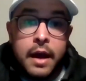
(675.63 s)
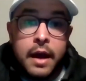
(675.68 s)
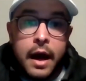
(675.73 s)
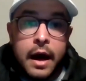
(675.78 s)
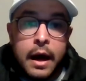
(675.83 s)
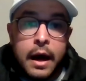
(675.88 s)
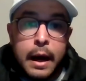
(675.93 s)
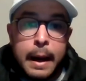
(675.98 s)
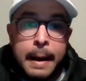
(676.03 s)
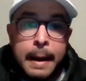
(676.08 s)

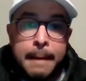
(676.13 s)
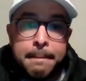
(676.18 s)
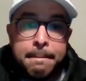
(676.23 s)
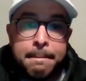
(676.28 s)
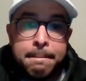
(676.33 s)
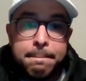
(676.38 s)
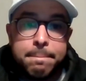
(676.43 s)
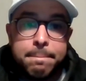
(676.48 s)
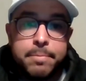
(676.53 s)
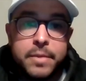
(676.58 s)

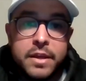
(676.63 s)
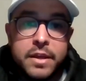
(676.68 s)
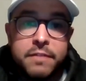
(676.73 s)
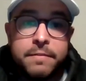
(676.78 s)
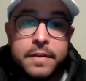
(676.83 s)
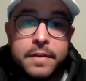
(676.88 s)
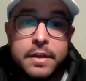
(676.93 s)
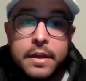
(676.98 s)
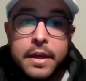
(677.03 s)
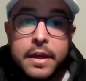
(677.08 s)

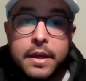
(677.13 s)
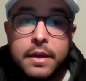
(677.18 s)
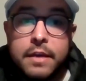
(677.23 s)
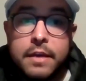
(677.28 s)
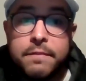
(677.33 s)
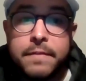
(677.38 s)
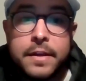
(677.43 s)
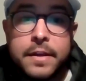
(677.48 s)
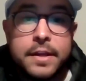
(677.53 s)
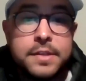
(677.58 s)
If
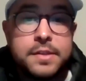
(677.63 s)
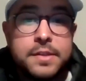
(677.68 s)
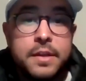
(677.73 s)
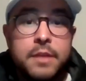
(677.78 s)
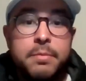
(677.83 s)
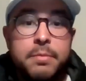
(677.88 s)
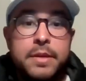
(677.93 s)
it is going